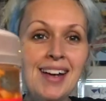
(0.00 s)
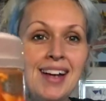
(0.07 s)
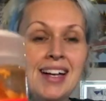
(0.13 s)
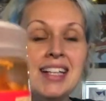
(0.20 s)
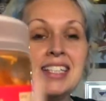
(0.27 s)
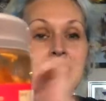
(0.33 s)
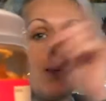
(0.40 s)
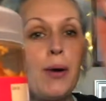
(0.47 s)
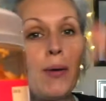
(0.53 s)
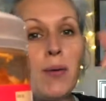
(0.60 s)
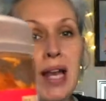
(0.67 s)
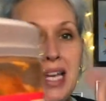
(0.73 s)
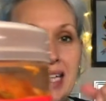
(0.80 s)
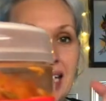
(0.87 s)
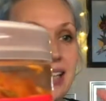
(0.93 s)
So I'll
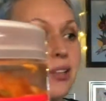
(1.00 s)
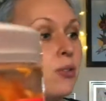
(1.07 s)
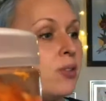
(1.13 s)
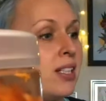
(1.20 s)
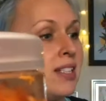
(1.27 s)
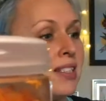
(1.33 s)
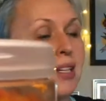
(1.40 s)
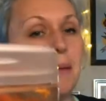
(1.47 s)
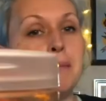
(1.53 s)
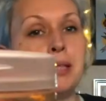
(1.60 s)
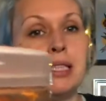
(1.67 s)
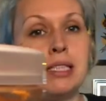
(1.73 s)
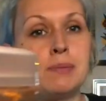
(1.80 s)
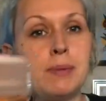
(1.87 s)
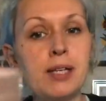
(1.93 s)
link all these
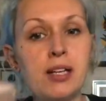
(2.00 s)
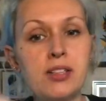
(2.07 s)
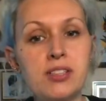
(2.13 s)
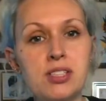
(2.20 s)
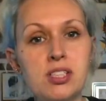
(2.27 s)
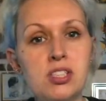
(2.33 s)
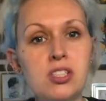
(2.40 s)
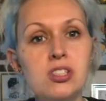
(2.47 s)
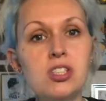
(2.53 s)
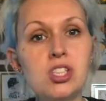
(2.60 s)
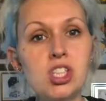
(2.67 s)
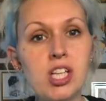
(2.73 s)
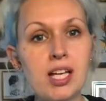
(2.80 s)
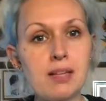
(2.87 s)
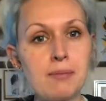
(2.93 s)
companies below so you can
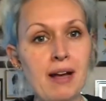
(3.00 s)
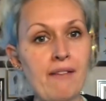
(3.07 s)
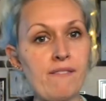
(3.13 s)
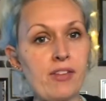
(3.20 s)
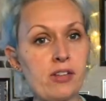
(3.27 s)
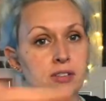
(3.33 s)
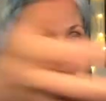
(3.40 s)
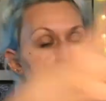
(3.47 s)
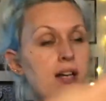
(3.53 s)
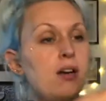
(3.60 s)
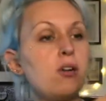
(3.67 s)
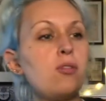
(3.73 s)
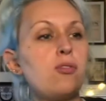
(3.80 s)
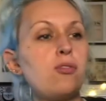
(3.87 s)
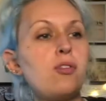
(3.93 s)
check them out for
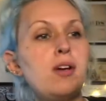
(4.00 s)
yourself.